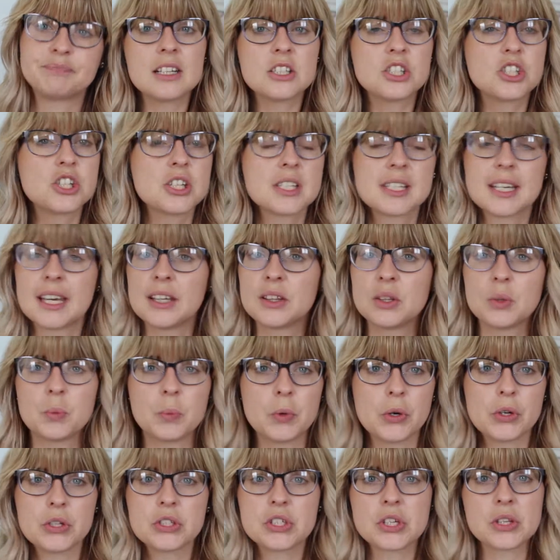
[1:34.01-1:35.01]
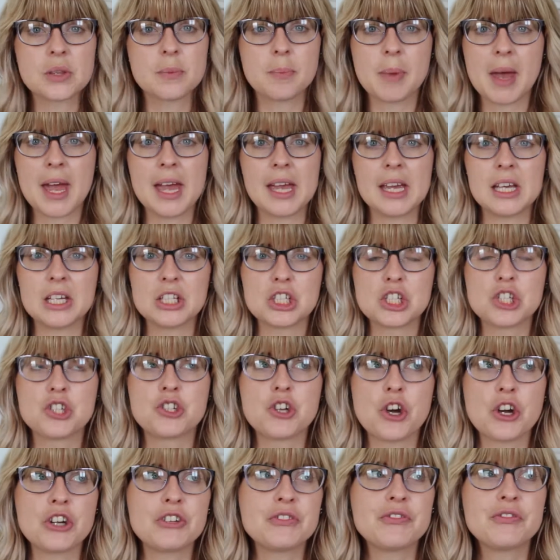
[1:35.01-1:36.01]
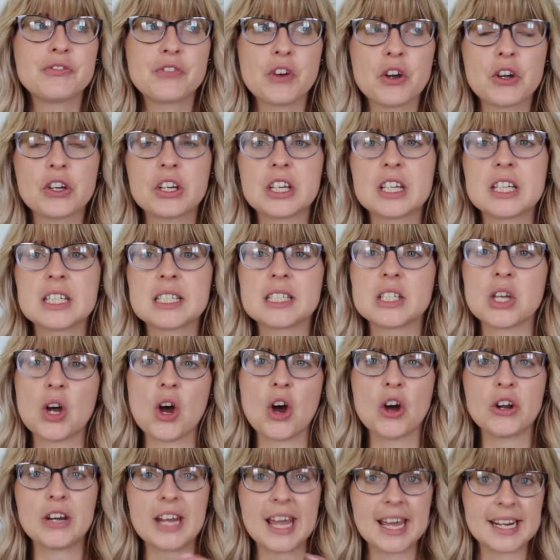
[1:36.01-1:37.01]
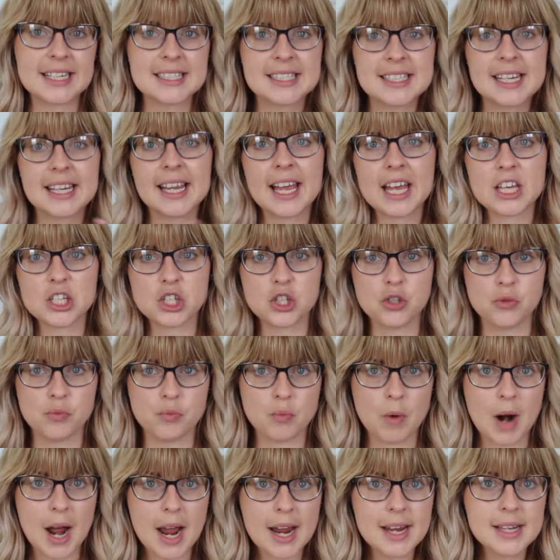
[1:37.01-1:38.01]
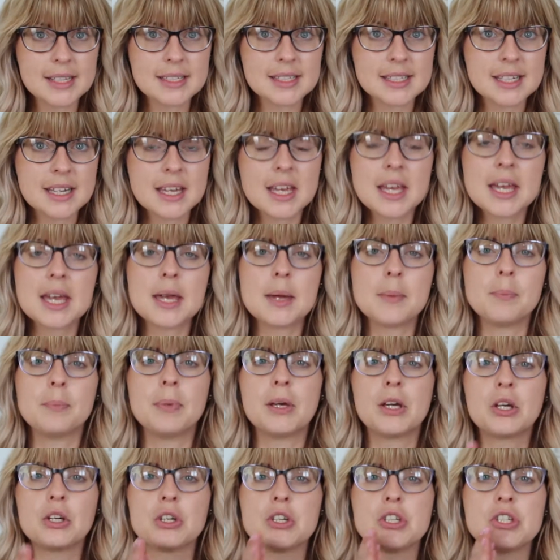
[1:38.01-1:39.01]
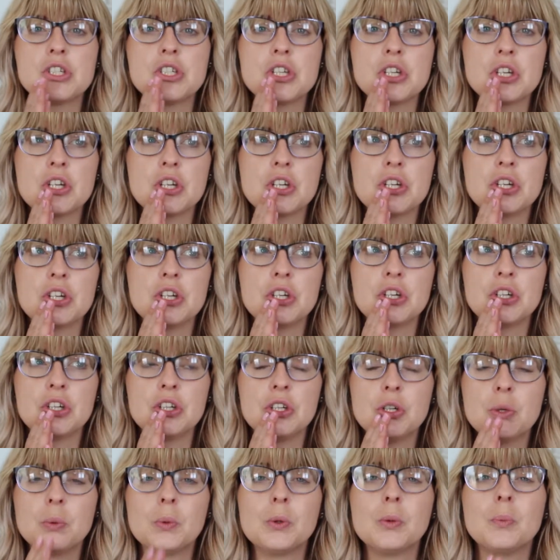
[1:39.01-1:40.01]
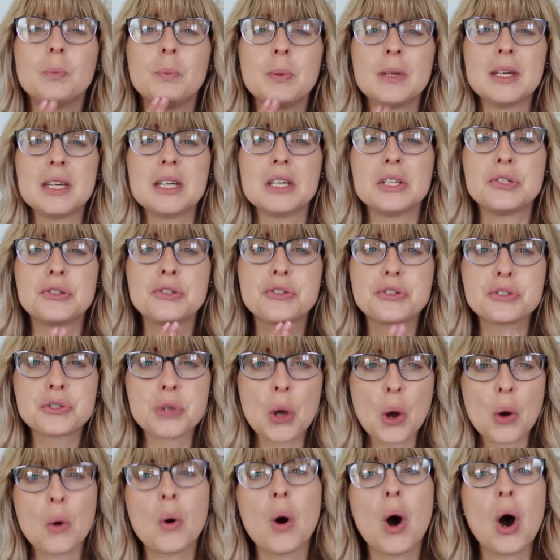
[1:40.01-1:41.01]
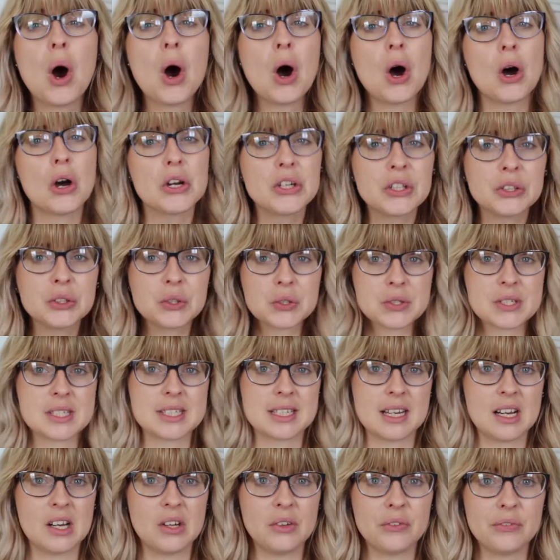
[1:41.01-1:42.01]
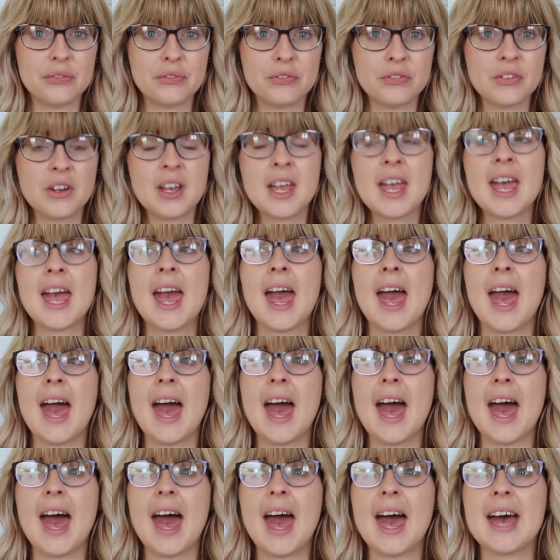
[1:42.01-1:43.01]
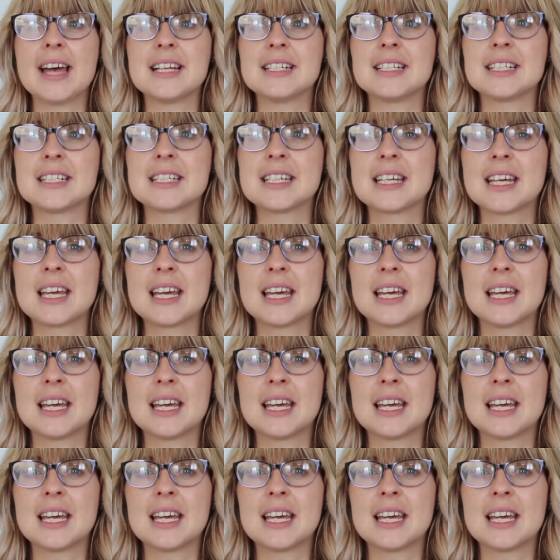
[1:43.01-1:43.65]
Just get the words on the page. Don't focus on editing as you write, because you will be so hard on yourself and